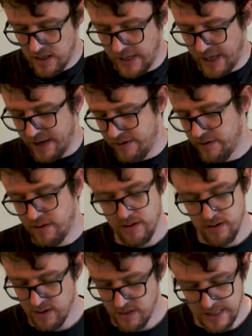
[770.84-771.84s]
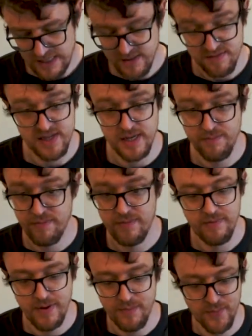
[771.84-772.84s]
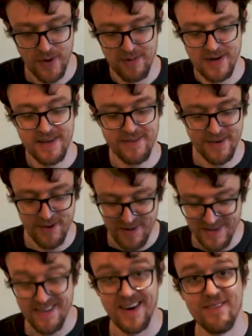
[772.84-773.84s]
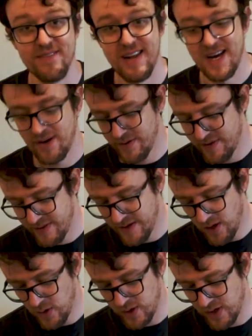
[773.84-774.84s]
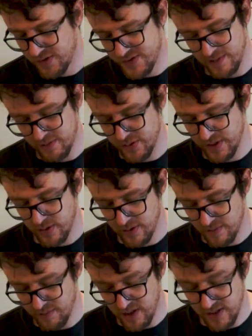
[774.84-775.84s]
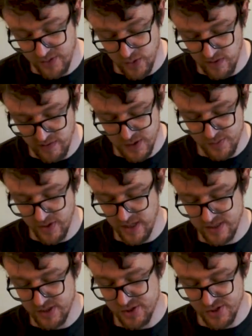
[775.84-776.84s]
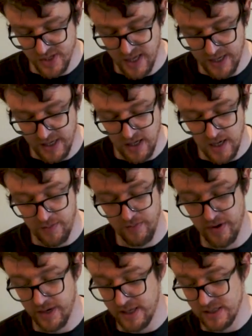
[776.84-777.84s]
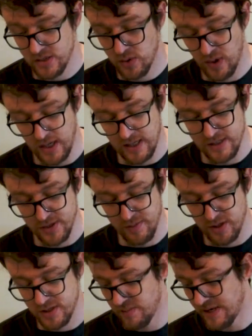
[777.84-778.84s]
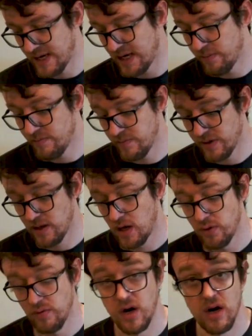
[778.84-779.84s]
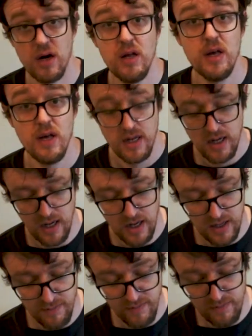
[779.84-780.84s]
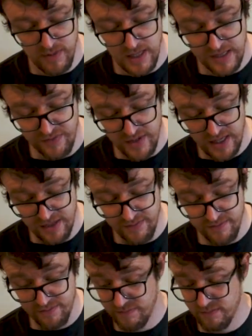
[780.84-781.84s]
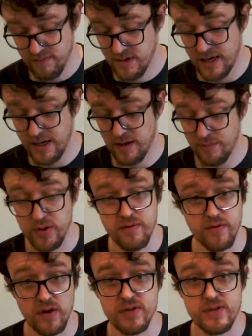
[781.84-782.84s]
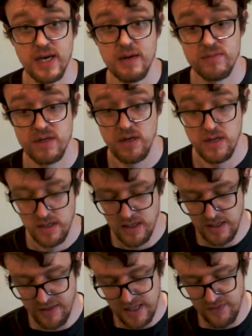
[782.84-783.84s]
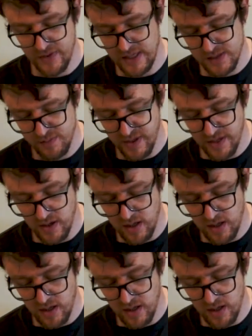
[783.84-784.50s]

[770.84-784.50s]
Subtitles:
again, as I've said probably too many times now, the whole concept behind all of these products is just getting up and running as quickly as you possibly can with LoRa, and getting a proof of concept. That's been